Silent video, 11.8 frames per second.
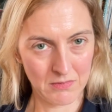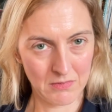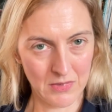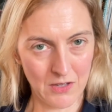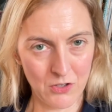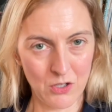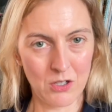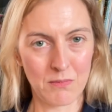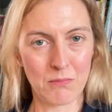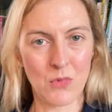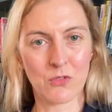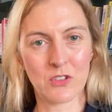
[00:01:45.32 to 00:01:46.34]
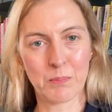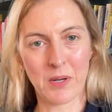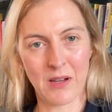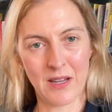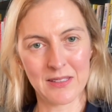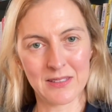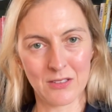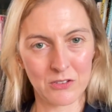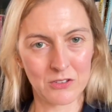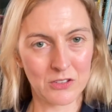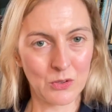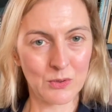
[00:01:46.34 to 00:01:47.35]
If you can move suppliers
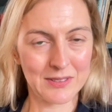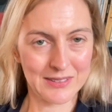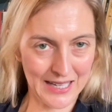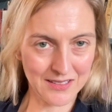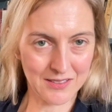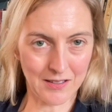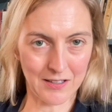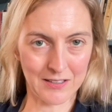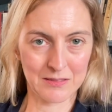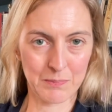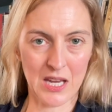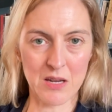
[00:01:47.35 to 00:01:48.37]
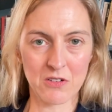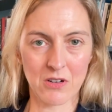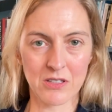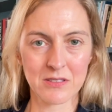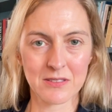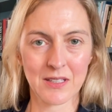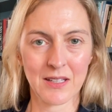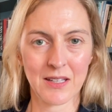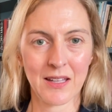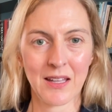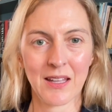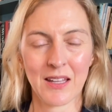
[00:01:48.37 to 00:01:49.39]
onto standardized payment runs,
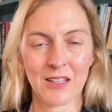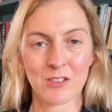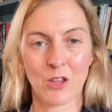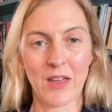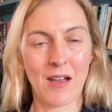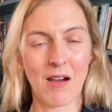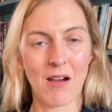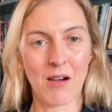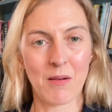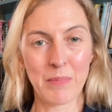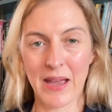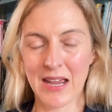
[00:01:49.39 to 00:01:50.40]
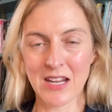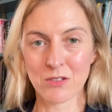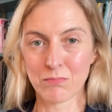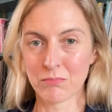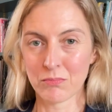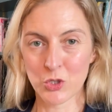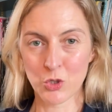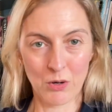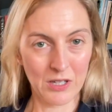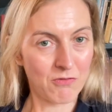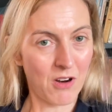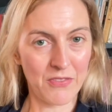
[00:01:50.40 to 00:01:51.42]
so they are paid during a
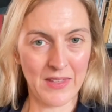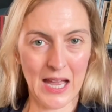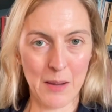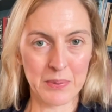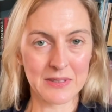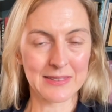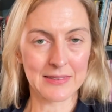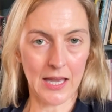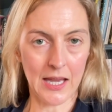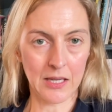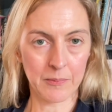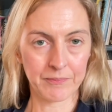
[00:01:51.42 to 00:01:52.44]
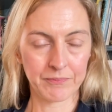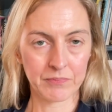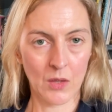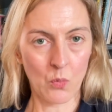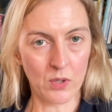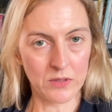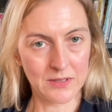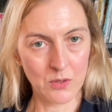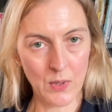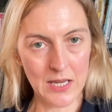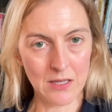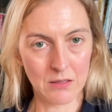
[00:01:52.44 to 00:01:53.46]
run that happens, say, once a
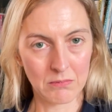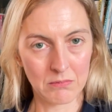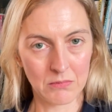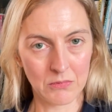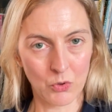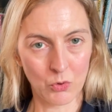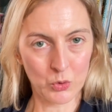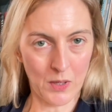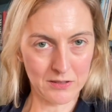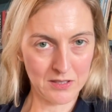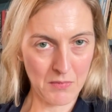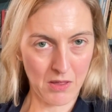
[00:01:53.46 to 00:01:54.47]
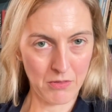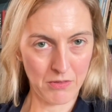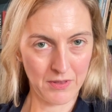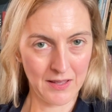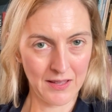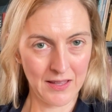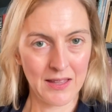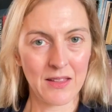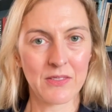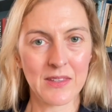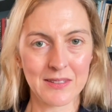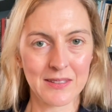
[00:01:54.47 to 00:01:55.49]
week or twice a month,
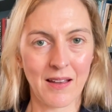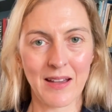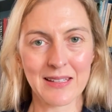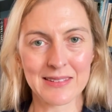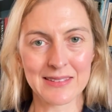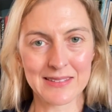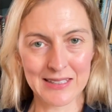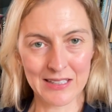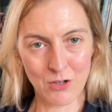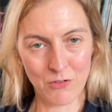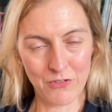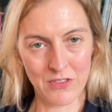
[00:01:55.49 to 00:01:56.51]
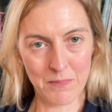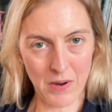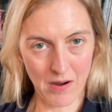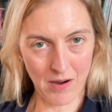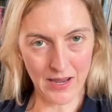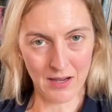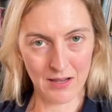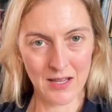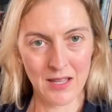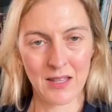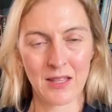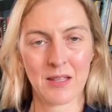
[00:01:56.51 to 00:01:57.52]
this is ideal for the buyer.
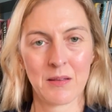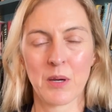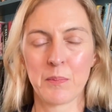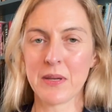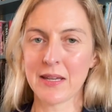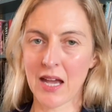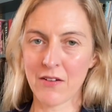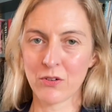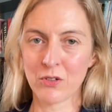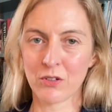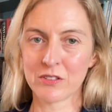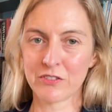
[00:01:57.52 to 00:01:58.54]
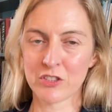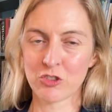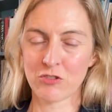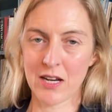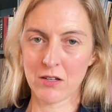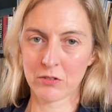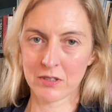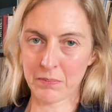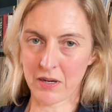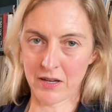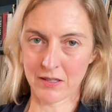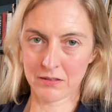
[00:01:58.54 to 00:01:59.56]
But be careful not to frustrate your
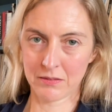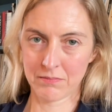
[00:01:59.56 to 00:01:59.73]
suppliers.